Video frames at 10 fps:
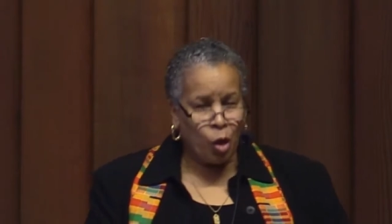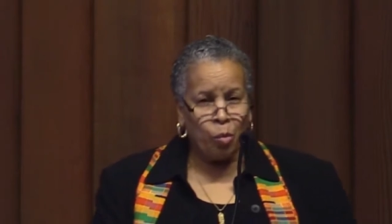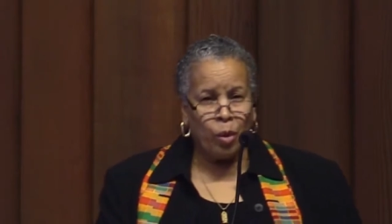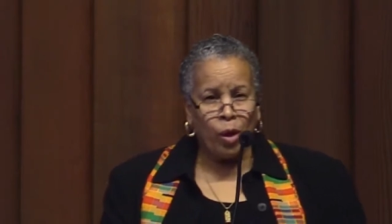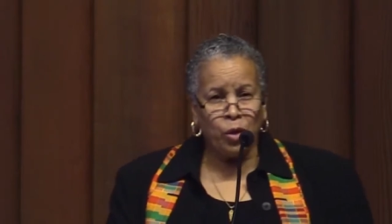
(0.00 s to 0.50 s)

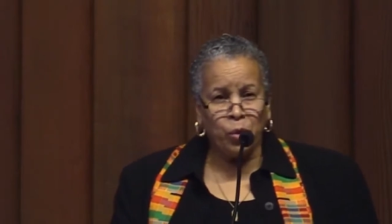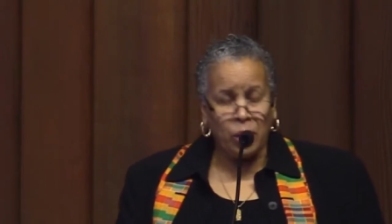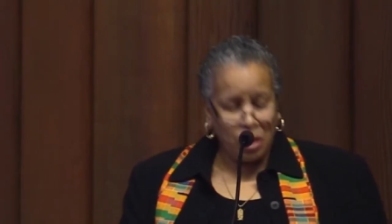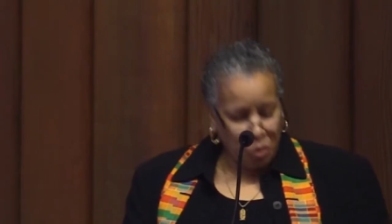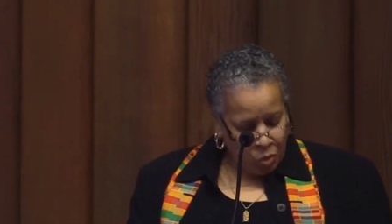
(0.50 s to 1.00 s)

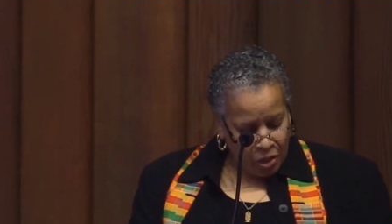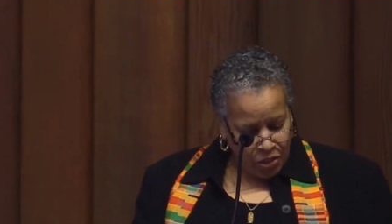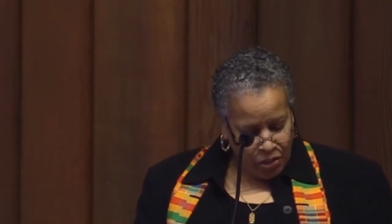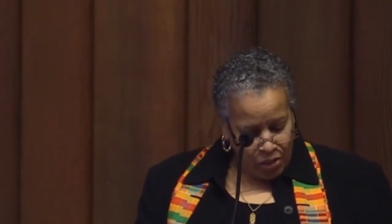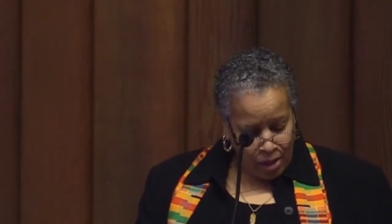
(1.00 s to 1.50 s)
Baldwin was
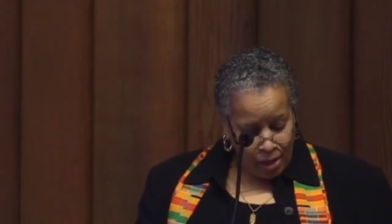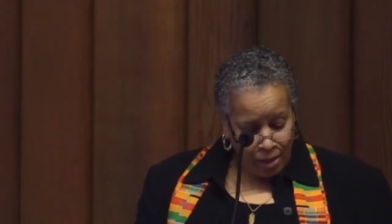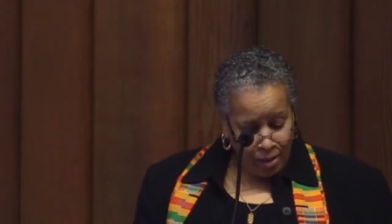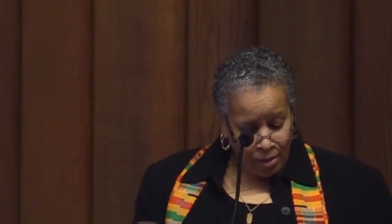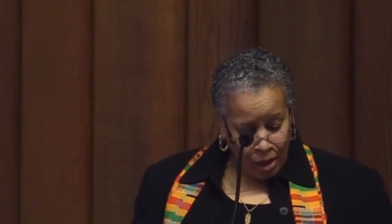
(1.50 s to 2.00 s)

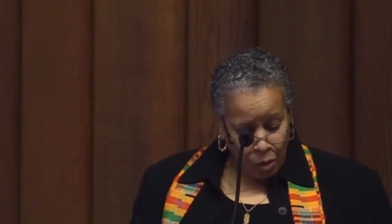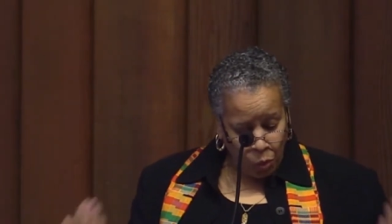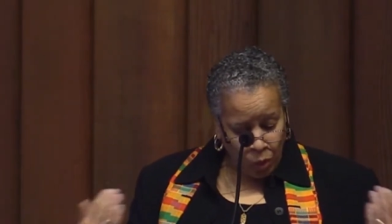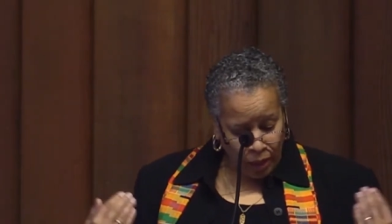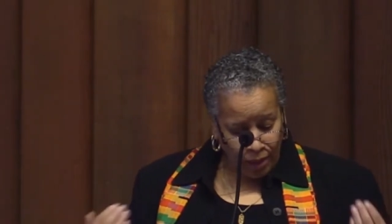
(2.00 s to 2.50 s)
saying that
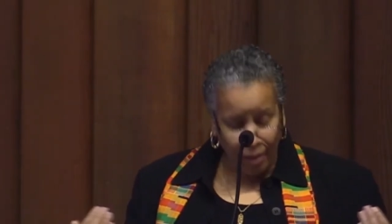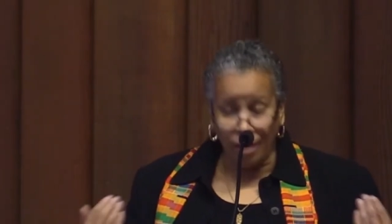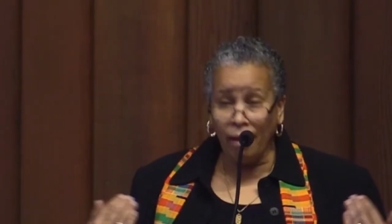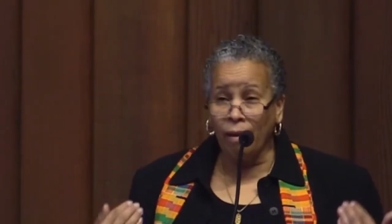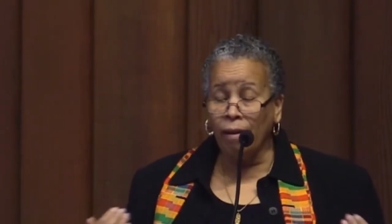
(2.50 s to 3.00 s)
we
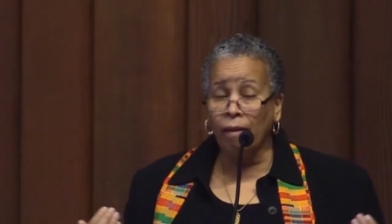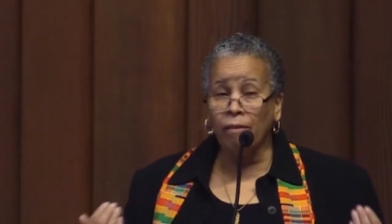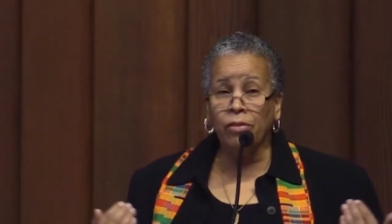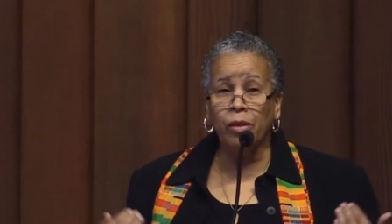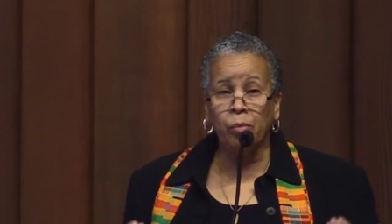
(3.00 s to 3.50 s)

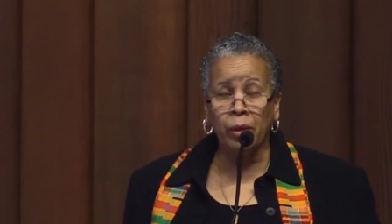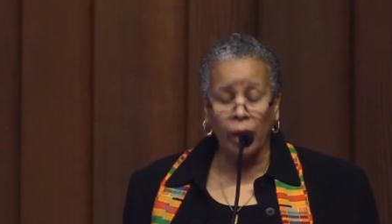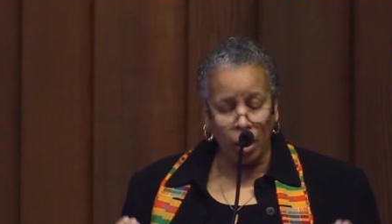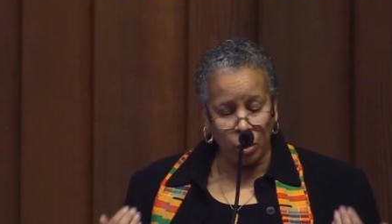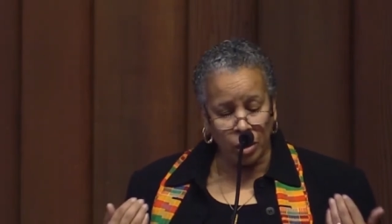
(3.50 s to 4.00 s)
have the
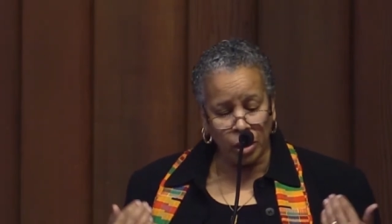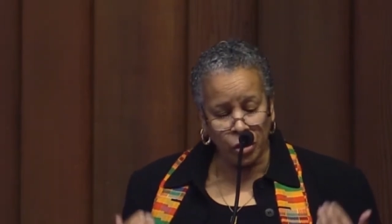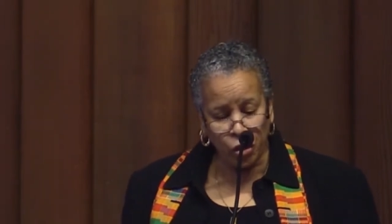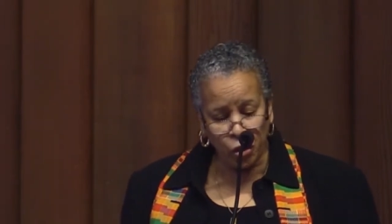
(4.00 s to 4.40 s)
power to